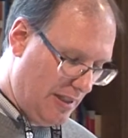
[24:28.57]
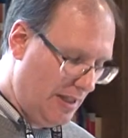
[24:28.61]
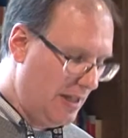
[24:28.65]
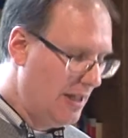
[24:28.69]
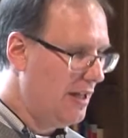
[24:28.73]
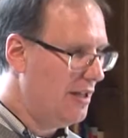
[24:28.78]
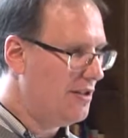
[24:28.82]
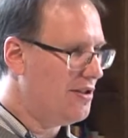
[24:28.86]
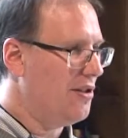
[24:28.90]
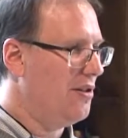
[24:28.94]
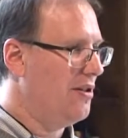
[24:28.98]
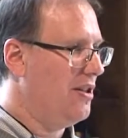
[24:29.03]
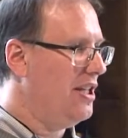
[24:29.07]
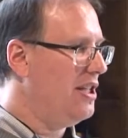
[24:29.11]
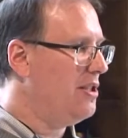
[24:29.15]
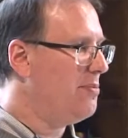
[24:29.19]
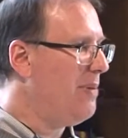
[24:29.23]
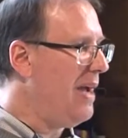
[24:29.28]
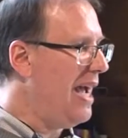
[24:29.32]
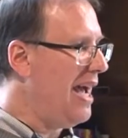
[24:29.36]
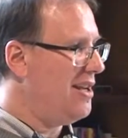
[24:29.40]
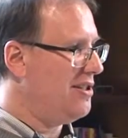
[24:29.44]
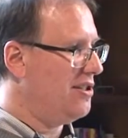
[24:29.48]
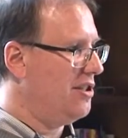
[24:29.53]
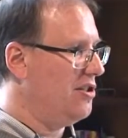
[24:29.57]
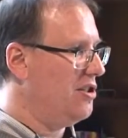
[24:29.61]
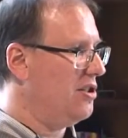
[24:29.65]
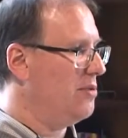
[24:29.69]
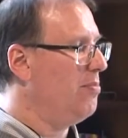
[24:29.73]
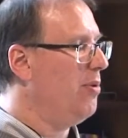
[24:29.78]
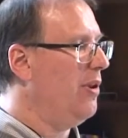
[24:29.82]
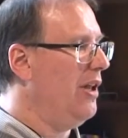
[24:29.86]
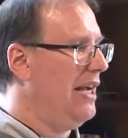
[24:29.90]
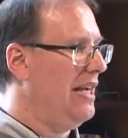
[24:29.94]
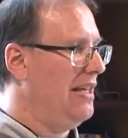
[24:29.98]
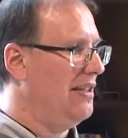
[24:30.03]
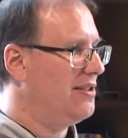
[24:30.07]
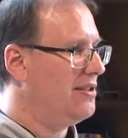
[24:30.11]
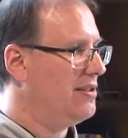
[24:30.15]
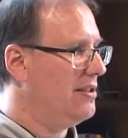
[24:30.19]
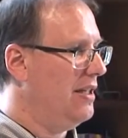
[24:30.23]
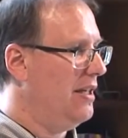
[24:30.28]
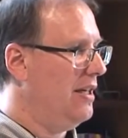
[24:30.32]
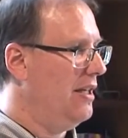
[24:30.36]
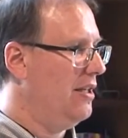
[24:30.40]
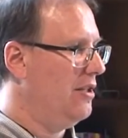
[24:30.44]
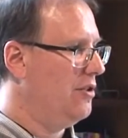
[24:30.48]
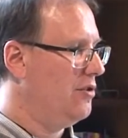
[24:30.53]
And so these passages place
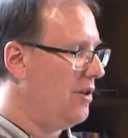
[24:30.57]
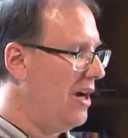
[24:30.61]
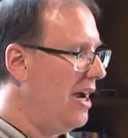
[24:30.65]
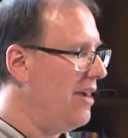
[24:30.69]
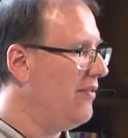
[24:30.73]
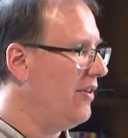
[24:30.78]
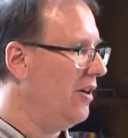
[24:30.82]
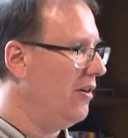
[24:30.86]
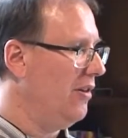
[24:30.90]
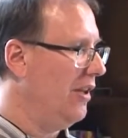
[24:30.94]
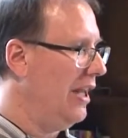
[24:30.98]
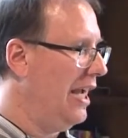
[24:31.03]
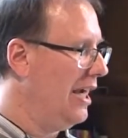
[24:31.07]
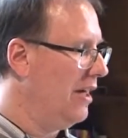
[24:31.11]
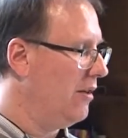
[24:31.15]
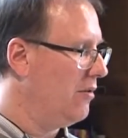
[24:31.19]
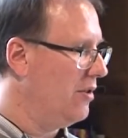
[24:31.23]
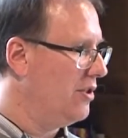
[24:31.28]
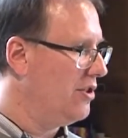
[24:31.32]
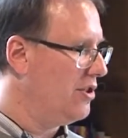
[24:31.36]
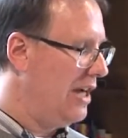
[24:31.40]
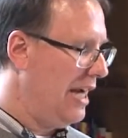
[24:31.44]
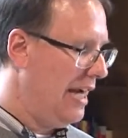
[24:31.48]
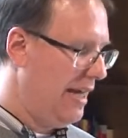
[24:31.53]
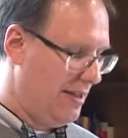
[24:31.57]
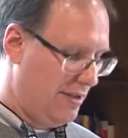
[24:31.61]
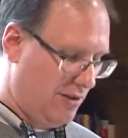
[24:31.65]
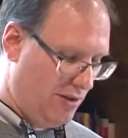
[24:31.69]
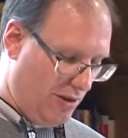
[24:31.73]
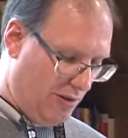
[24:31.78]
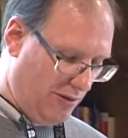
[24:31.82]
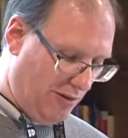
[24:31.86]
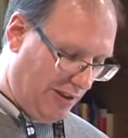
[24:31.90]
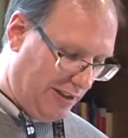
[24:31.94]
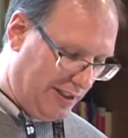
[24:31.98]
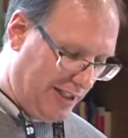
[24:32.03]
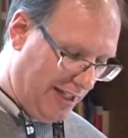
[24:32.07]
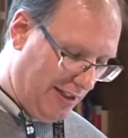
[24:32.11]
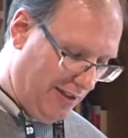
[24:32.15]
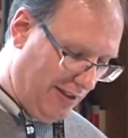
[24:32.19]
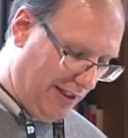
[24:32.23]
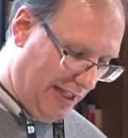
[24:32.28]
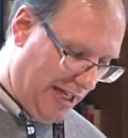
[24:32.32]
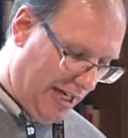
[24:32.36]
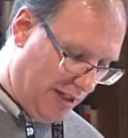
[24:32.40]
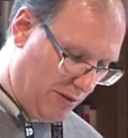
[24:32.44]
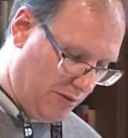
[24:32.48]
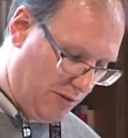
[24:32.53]
uh, drive out language and total kill
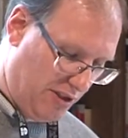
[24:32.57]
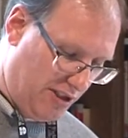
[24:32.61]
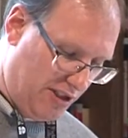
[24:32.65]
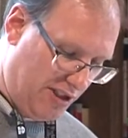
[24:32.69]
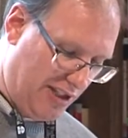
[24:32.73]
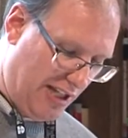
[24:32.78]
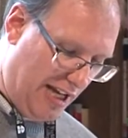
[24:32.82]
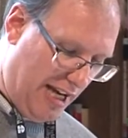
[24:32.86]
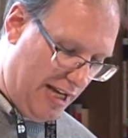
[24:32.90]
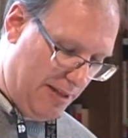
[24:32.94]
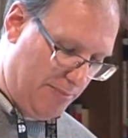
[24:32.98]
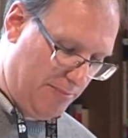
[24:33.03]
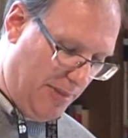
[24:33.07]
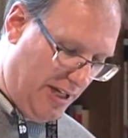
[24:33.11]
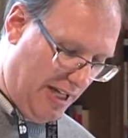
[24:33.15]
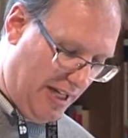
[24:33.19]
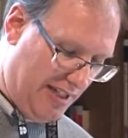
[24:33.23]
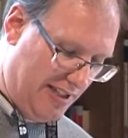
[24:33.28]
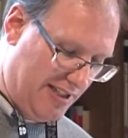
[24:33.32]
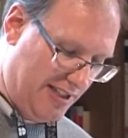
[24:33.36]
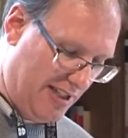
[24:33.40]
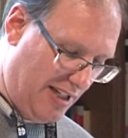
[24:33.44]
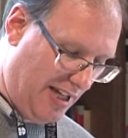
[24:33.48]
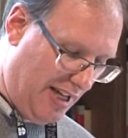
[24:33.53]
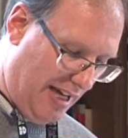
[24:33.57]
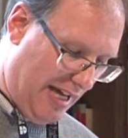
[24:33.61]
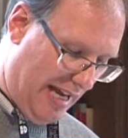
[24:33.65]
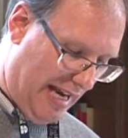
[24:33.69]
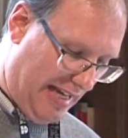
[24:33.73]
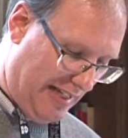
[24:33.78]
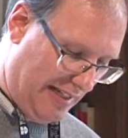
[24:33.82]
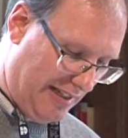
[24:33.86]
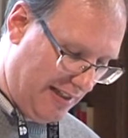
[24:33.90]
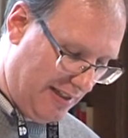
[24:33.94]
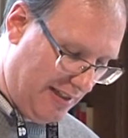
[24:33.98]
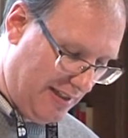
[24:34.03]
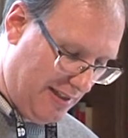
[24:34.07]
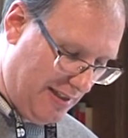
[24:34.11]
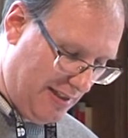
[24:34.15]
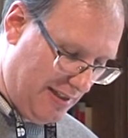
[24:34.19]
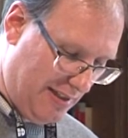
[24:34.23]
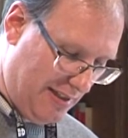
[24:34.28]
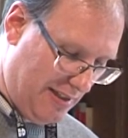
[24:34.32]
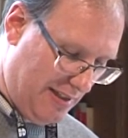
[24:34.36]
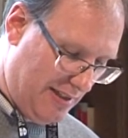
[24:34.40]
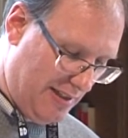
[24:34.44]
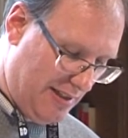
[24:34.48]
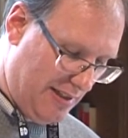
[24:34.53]
language side by side.
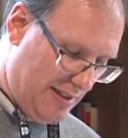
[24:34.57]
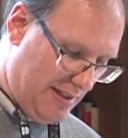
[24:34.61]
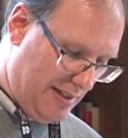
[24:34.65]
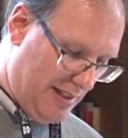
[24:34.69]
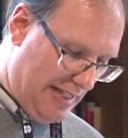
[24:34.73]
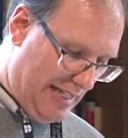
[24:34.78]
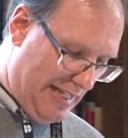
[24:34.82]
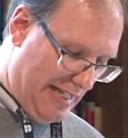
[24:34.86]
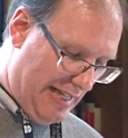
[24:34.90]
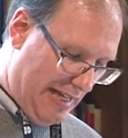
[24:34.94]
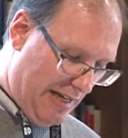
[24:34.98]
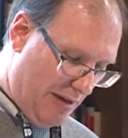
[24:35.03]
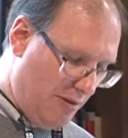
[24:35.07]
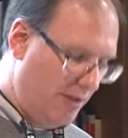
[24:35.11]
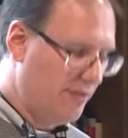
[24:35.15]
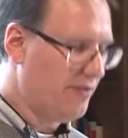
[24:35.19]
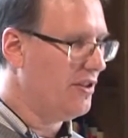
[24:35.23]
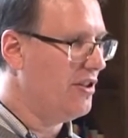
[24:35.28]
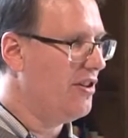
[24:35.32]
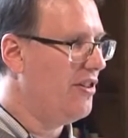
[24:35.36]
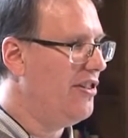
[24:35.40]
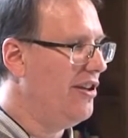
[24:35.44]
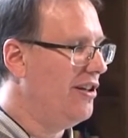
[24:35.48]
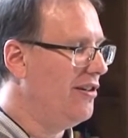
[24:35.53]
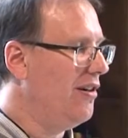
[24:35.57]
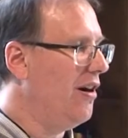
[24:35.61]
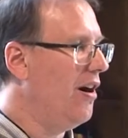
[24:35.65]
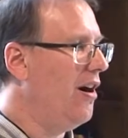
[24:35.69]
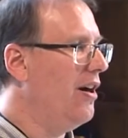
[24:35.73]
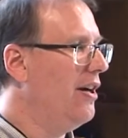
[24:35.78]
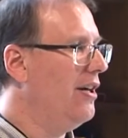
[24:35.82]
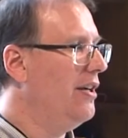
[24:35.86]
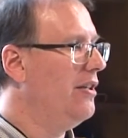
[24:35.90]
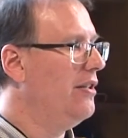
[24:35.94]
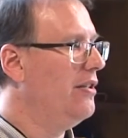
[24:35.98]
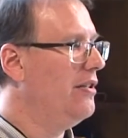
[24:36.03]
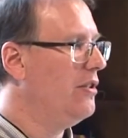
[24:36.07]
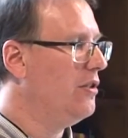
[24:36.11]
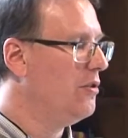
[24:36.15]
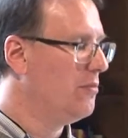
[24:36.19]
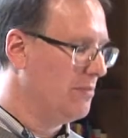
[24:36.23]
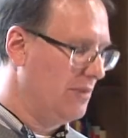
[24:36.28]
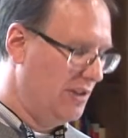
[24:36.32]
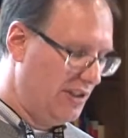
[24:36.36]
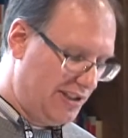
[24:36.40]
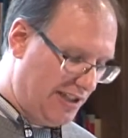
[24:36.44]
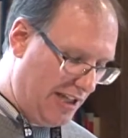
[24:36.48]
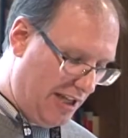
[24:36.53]
However, there are
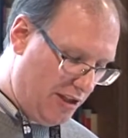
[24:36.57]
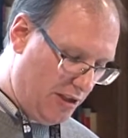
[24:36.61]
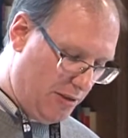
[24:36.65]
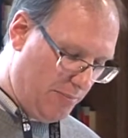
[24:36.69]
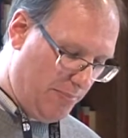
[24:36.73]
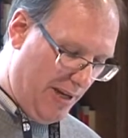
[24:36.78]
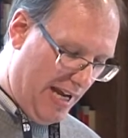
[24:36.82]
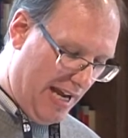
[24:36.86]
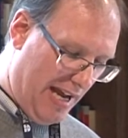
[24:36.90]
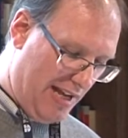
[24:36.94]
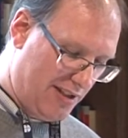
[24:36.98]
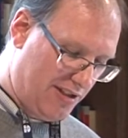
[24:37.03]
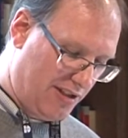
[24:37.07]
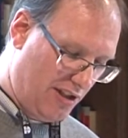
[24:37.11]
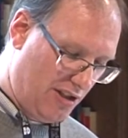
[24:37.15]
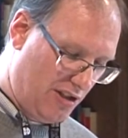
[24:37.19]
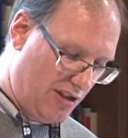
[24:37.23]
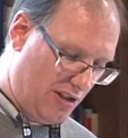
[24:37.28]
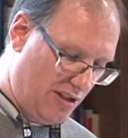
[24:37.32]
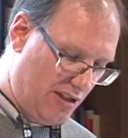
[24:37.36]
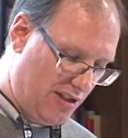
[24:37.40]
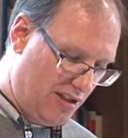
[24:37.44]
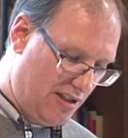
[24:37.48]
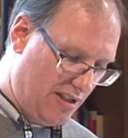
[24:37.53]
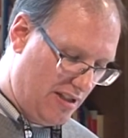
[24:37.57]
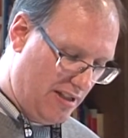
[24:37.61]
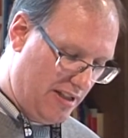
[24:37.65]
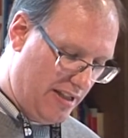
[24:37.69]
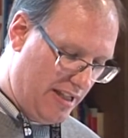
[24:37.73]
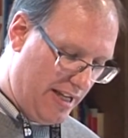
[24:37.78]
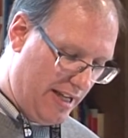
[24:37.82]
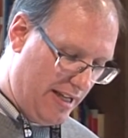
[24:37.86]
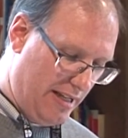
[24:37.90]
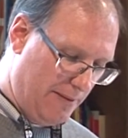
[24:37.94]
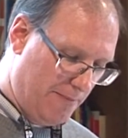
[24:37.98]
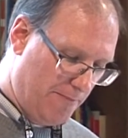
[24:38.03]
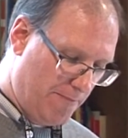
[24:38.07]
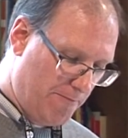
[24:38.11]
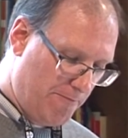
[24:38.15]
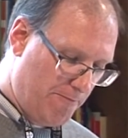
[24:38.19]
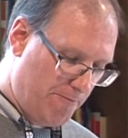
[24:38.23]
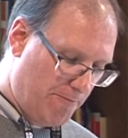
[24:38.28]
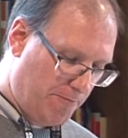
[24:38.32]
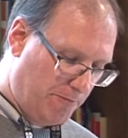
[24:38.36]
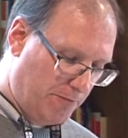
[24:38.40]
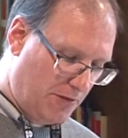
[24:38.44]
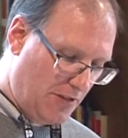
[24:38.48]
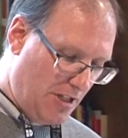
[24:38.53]
numerous other passages that
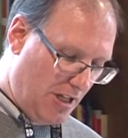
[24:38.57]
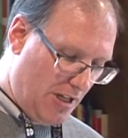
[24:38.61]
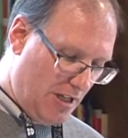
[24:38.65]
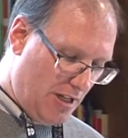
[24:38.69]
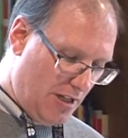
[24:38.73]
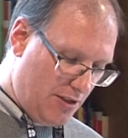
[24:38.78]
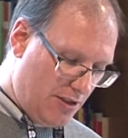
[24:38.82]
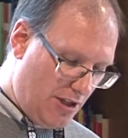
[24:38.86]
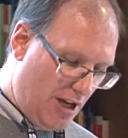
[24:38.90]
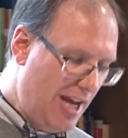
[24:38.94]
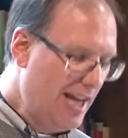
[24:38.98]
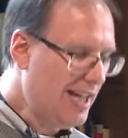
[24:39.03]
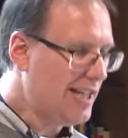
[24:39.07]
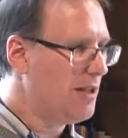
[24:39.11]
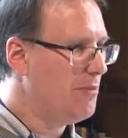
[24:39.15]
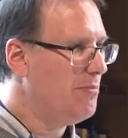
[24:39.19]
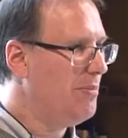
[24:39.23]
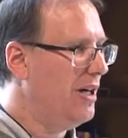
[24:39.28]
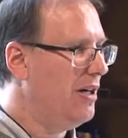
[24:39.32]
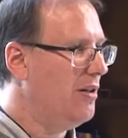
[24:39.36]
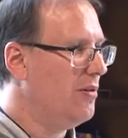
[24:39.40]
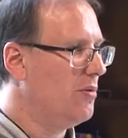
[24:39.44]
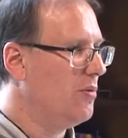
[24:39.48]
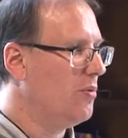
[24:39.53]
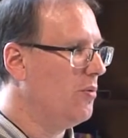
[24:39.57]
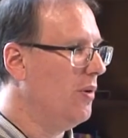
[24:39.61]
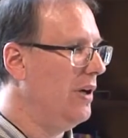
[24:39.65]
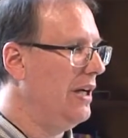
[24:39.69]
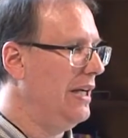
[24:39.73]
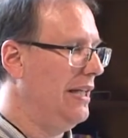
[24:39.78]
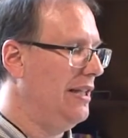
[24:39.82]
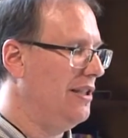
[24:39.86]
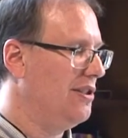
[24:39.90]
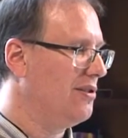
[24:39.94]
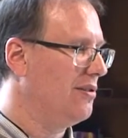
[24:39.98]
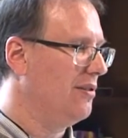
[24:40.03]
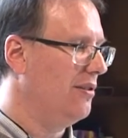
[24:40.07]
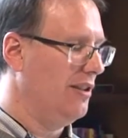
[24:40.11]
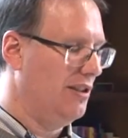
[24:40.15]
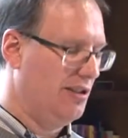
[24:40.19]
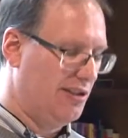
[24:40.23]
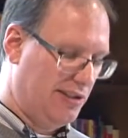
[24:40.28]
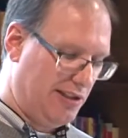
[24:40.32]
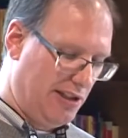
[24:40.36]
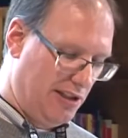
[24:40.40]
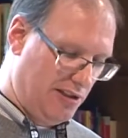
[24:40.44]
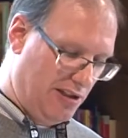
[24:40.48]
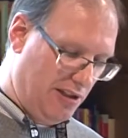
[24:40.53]
talk about what Israel
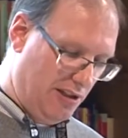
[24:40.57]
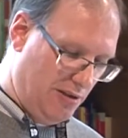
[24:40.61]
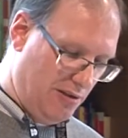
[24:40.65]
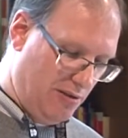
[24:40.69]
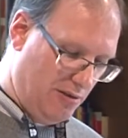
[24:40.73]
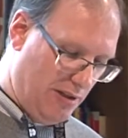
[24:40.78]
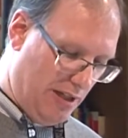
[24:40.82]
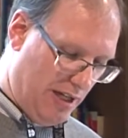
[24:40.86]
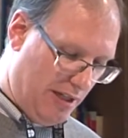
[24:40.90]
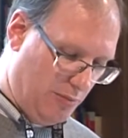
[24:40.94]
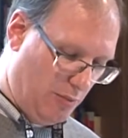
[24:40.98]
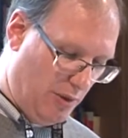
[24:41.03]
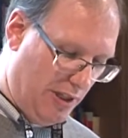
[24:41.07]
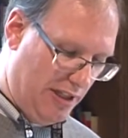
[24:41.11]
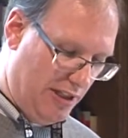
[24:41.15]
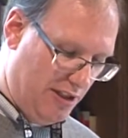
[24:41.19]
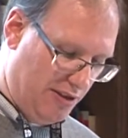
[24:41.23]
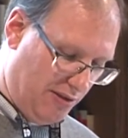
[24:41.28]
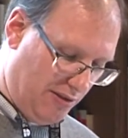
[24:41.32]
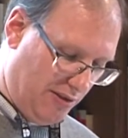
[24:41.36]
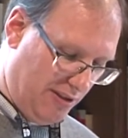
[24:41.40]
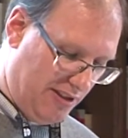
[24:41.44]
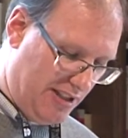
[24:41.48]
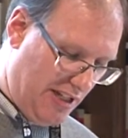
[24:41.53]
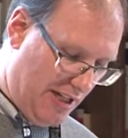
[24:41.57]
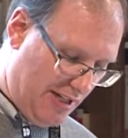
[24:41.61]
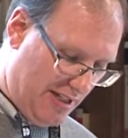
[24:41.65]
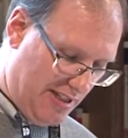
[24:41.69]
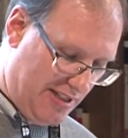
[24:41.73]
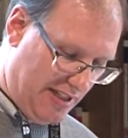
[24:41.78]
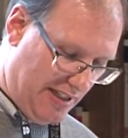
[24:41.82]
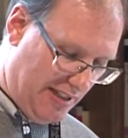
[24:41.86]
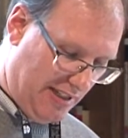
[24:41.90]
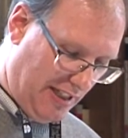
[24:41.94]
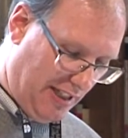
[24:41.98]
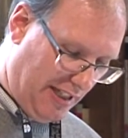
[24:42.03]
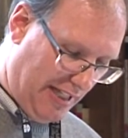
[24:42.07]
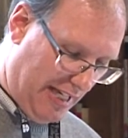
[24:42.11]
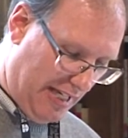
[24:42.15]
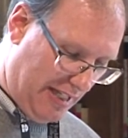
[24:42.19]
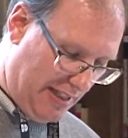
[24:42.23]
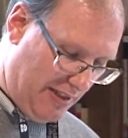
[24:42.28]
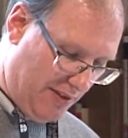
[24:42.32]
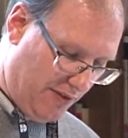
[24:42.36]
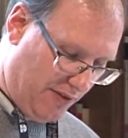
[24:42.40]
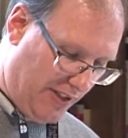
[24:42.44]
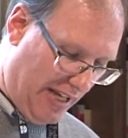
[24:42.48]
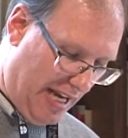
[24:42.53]
is to do and what Israel does in the
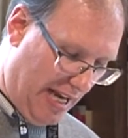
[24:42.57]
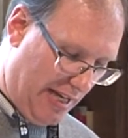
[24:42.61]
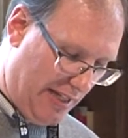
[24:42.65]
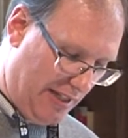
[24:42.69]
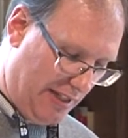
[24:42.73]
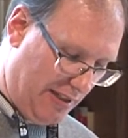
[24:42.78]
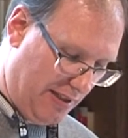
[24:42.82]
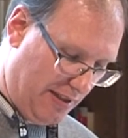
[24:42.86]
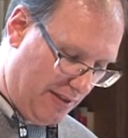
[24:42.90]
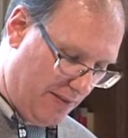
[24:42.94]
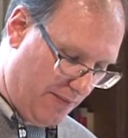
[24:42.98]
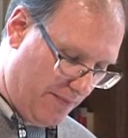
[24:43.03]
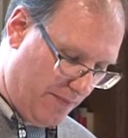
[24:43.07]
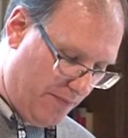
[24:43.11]
land of Canaan